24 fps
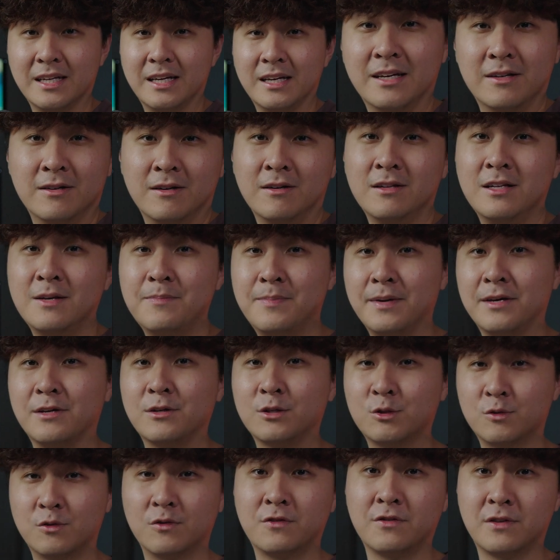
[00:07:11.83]
it'll only be
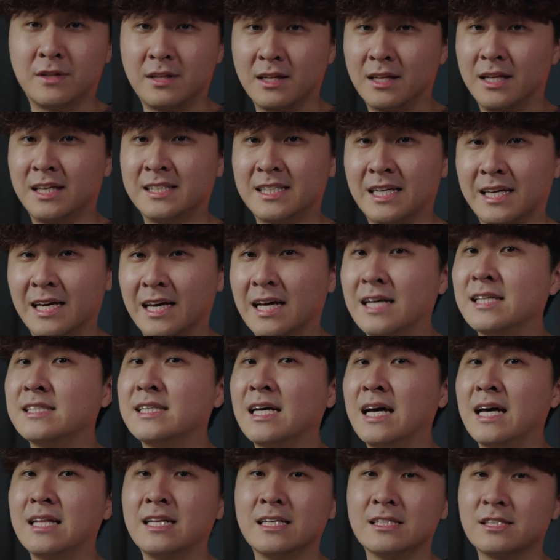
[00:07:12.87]
useful for 30
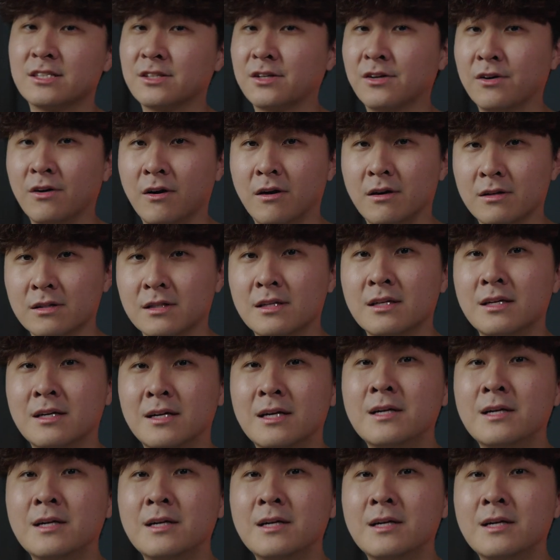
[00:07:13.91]
seconds and it's gone.